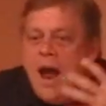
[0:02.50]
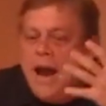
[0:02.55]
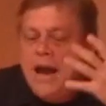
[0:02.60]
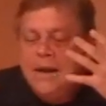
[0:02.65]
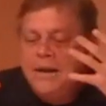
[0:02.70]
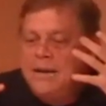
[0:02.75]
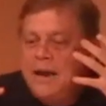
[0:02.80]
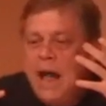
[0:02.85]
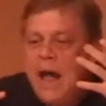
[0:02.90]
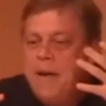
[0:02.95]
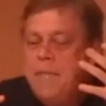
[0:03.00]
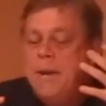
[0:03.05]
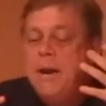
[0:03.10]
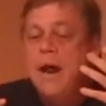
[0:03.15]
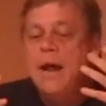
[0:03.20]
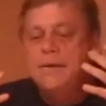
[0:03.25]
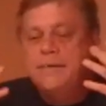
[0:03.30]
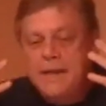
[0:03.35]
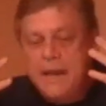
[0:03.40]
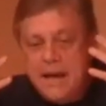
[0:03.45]
I
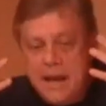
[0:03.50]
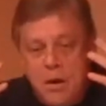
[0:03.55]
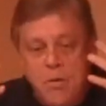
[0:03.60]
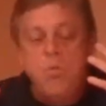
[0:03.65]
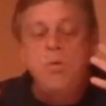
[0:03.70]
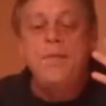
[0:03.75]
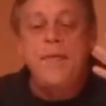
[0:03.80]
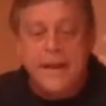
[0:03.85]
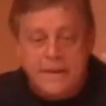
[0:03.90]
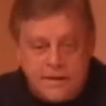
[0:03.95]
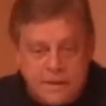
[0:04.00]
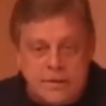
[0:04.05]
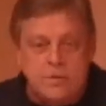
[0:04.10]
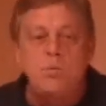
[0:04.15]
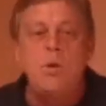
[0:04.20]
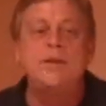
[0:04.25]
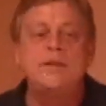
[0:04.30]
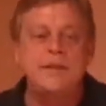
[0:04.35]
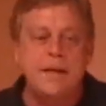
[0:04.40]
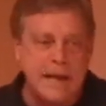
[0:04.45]
mean, I said, this is
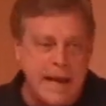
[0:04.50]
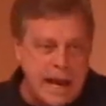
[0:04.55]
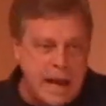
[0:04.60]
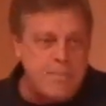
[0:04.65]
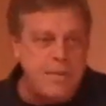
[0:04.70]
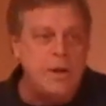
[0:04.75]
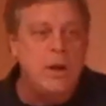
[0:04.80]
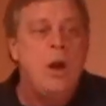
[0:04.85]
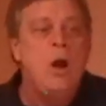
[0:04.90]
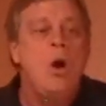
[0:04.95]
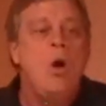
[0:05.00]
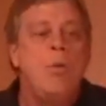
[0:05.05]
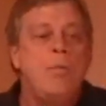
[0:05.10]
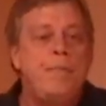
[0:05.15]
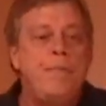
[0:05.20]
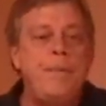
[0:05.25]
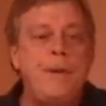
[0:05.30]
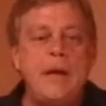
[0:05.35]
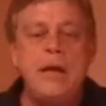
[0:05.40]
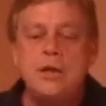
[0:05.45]
what's going to happen.
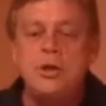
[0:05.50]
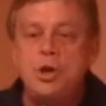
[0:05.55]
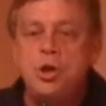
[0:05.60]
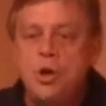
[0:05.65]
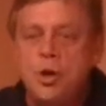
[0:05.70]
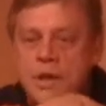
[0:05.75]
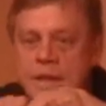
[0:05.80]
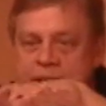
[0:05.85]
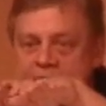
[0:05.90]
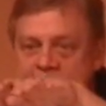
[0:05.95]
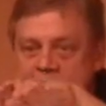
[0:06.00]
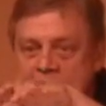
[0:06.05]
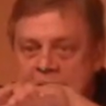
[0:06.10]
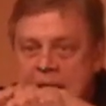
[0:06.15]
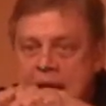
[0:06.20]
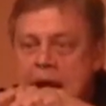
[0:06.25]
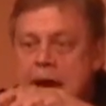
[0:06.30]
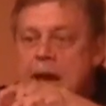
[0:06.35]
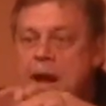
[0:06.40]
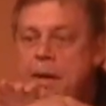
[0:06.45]
Because you couldn't
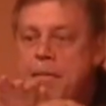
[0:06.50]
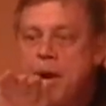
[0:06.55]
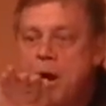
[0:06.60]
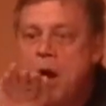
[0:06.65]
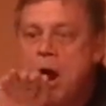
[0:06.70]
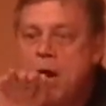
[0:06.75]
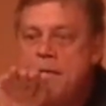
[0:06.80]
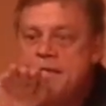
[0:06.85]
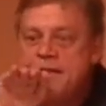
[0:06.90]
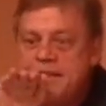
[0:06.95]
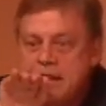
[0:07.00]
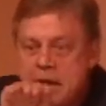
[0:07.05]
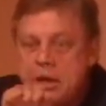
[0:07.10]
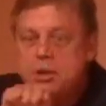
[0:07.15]
see. I mean, all of a